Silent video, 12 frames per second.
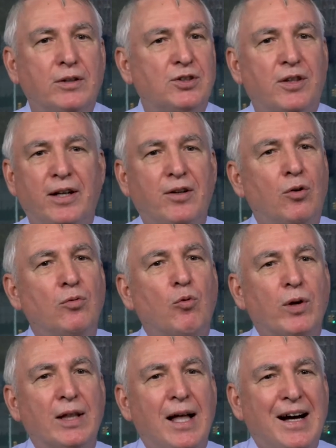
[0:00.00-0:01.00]
It's, they don't
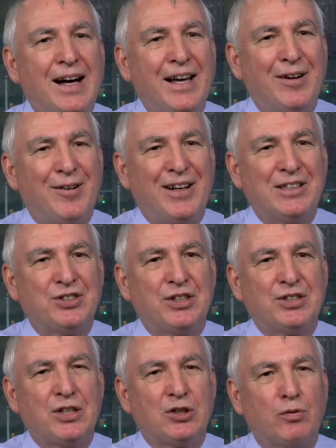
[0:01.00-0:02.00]
rely on a
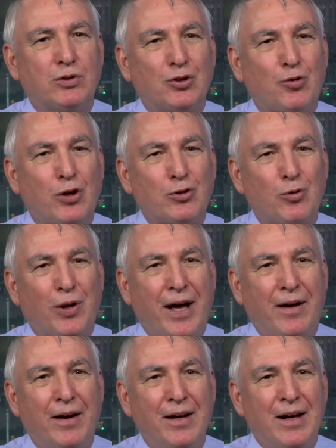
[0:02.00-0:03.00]
successful structural
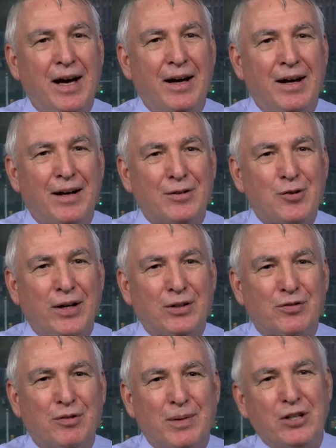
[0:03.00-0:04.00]

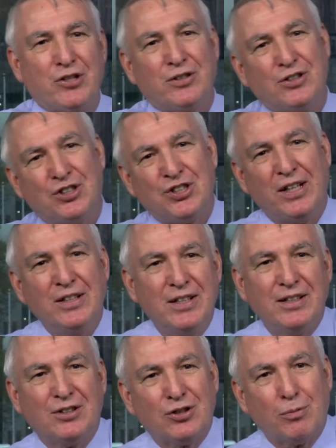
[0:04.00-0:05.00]
transformation,
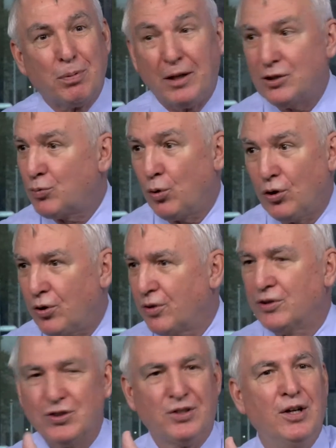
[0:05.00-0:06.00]
sending surplus
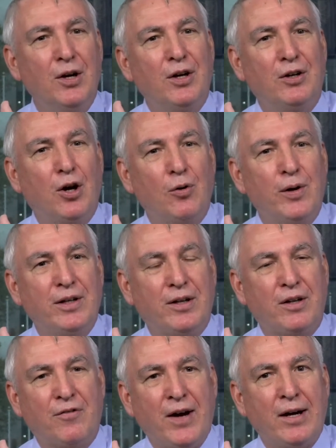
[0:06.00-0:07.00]
workers to go into
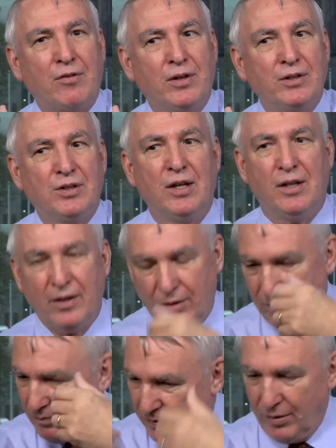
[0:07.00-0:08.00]
the factories.
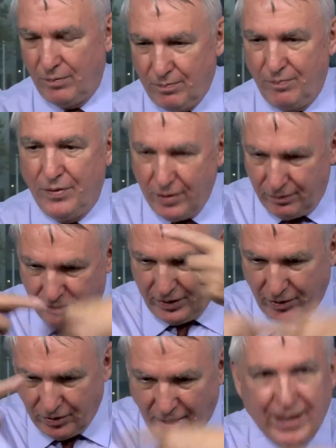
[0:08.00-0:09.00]
They're, they're, they're,
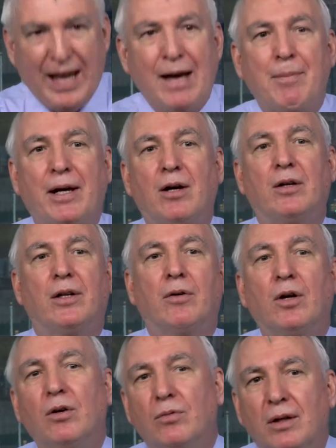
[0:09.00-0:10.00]
they're dynamic on
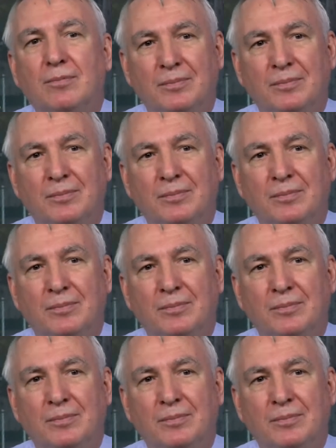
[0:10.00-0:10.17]
their own.